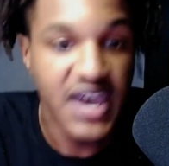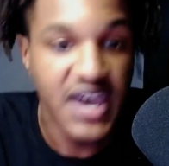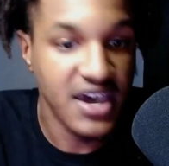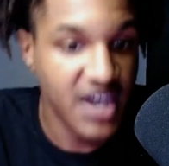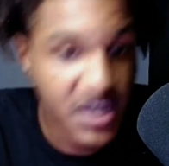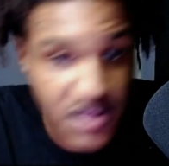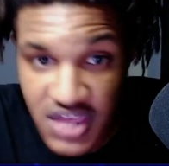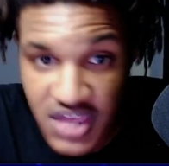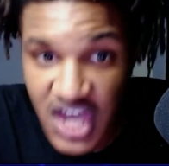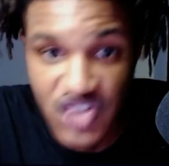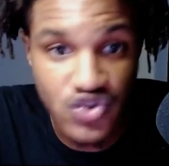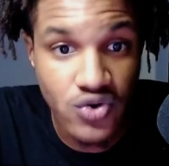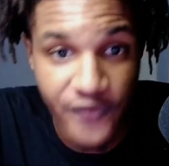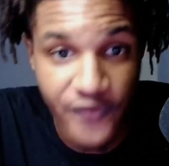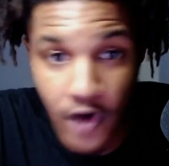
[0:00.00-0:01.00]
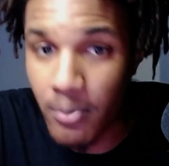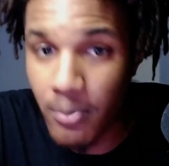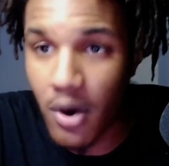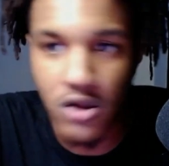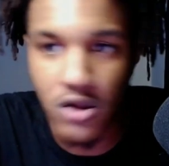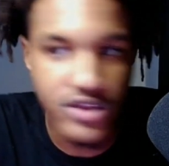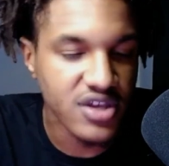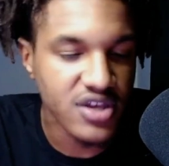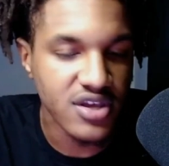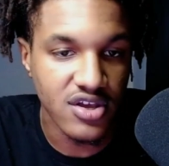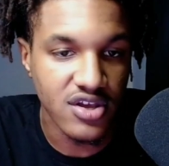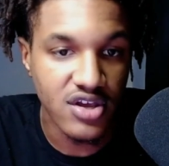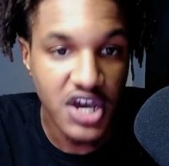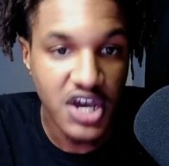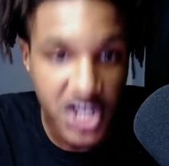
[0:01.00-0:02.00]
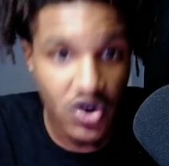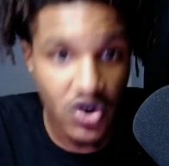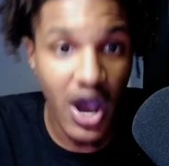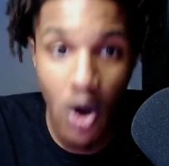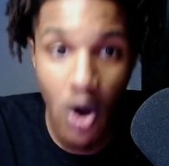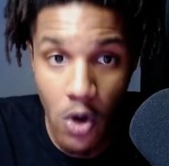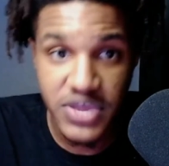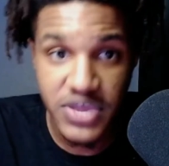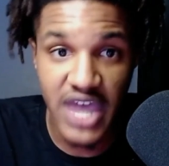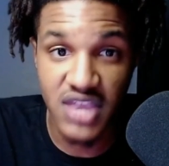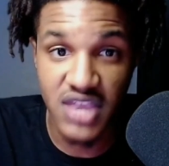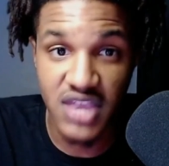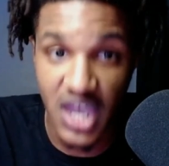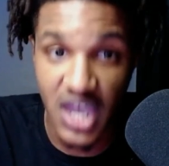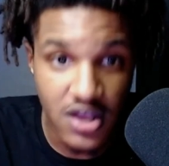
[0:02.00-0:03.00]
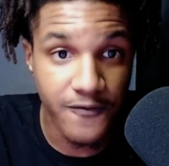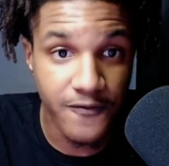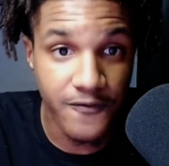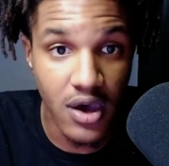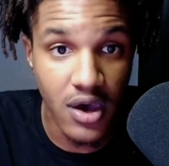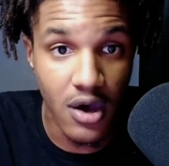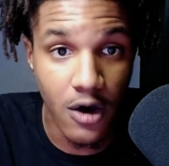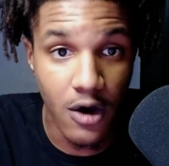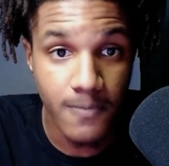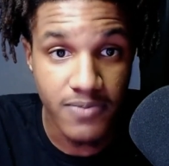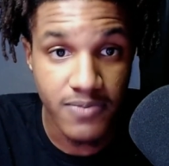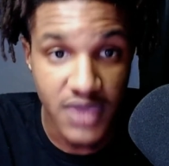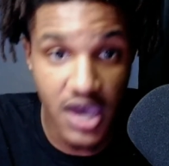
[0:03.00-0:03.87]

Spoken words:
in the National Football League. So I hope that the NFL